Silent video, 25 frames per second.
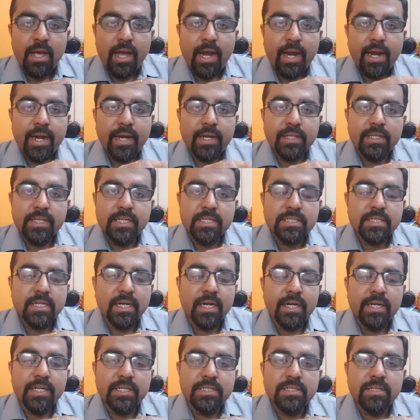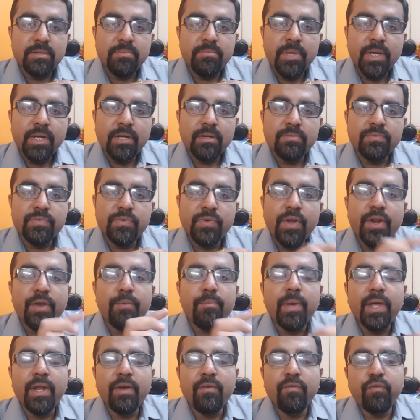and this condition becomes
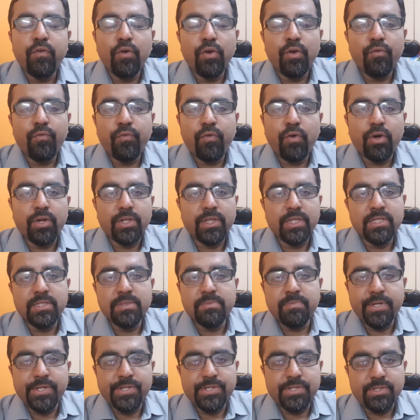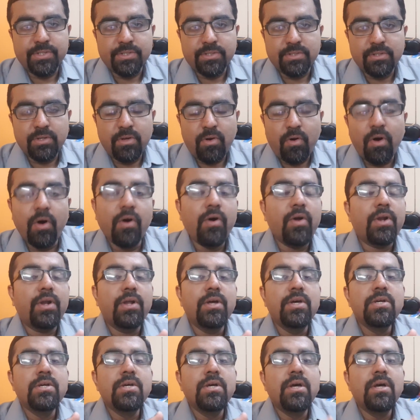very painful for these patients. Or